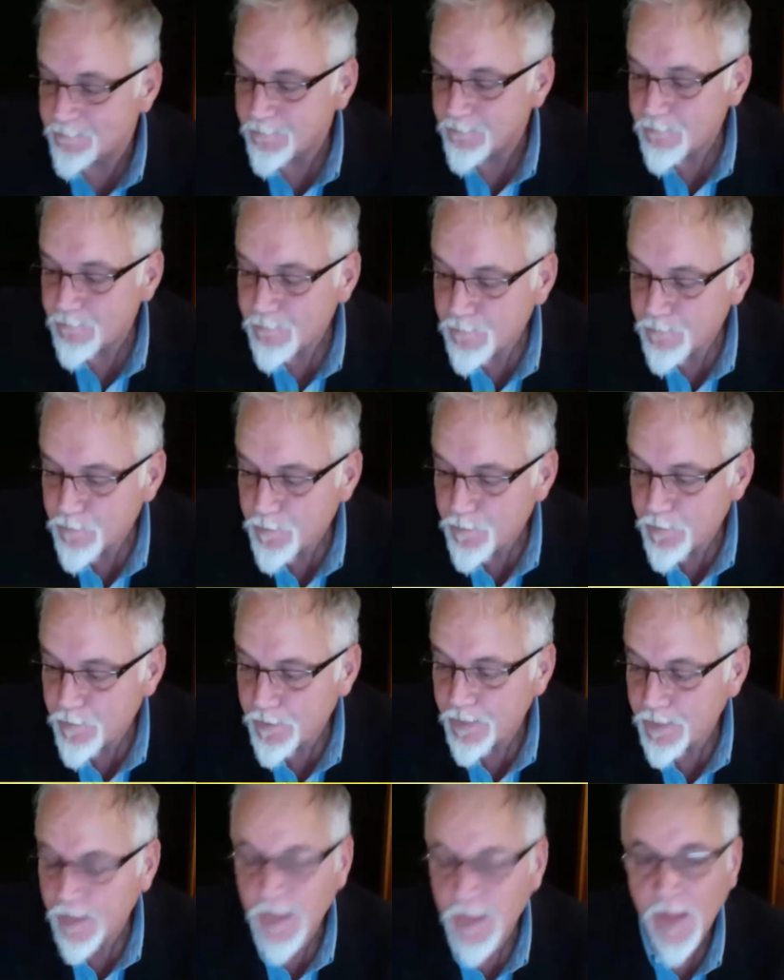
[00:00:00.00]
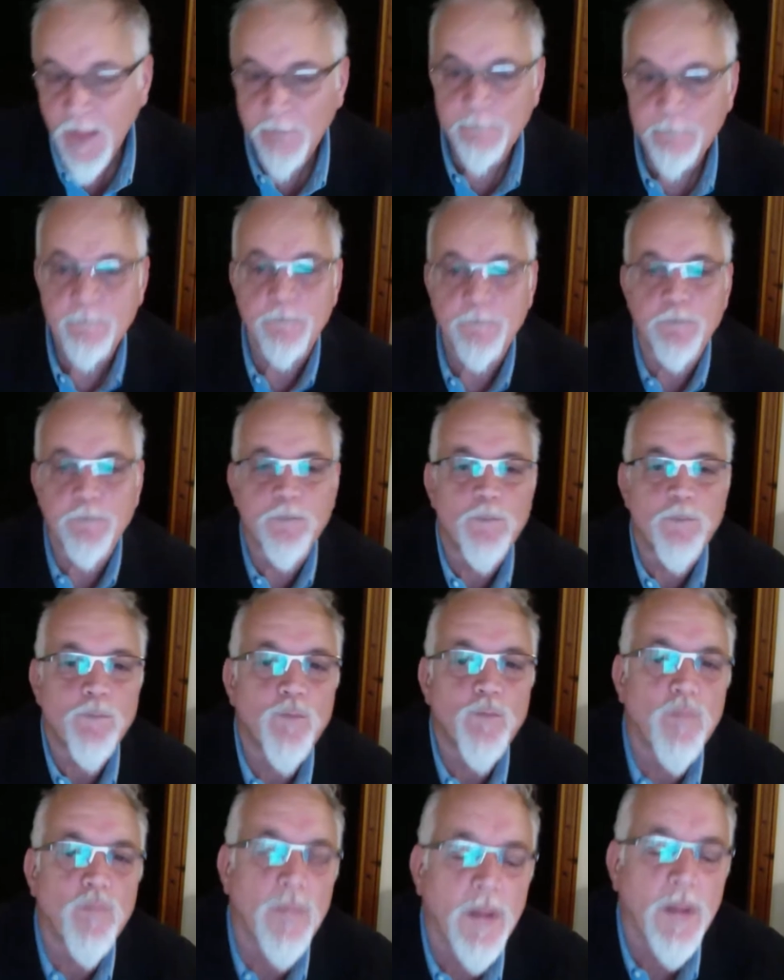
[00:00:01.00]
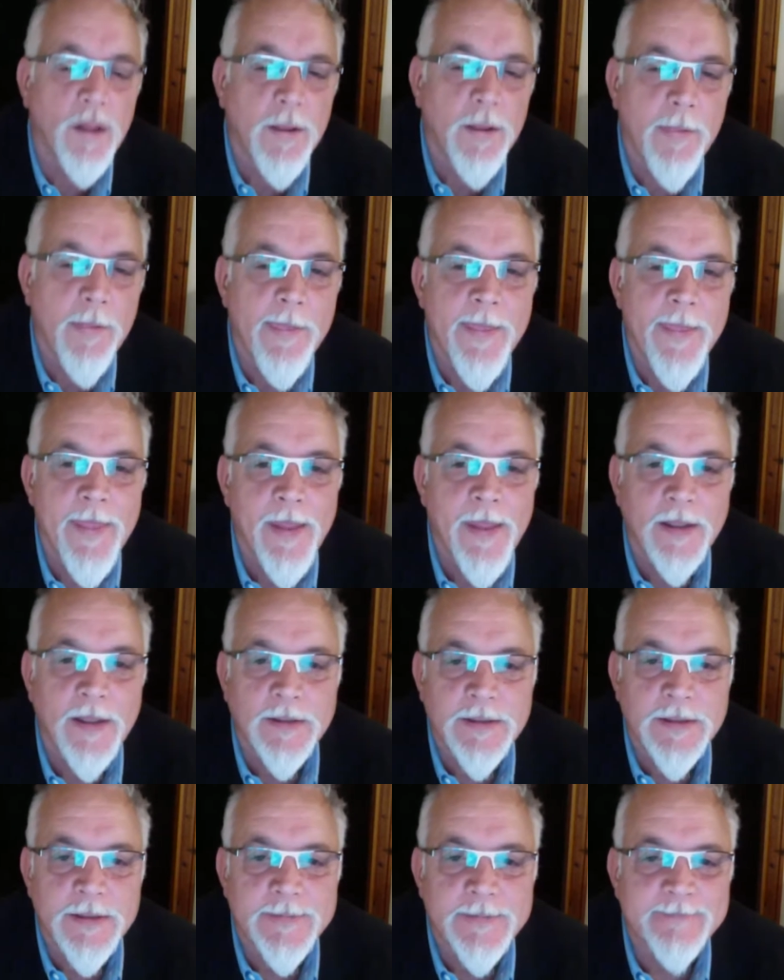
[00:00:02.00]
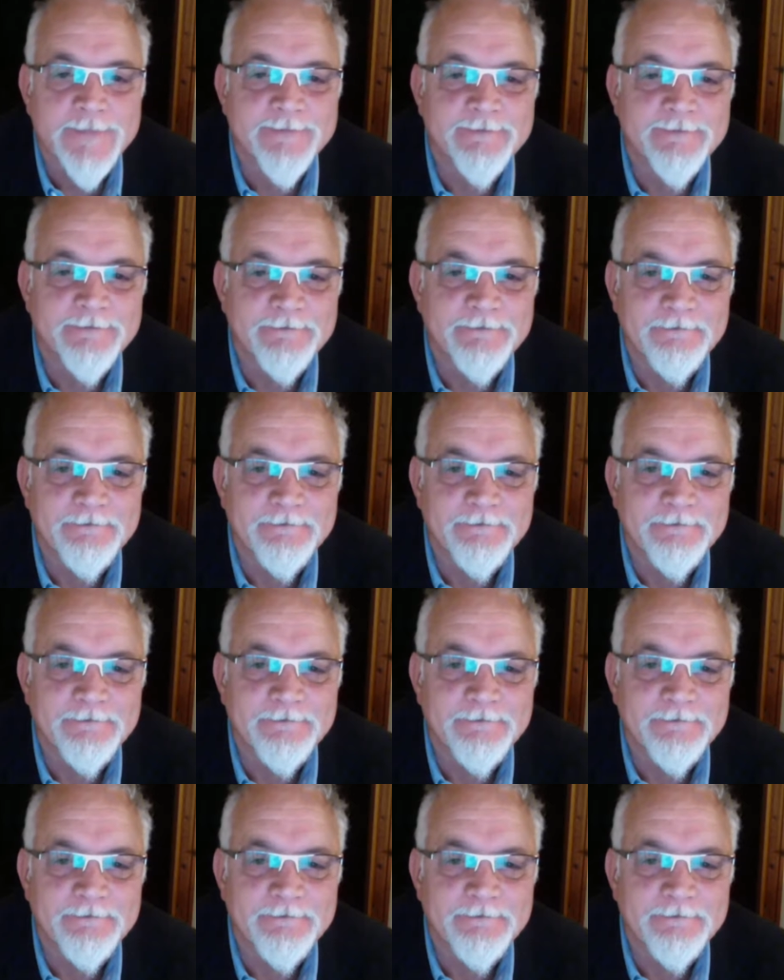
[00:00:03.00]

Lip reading: that they will protect the children. That was written.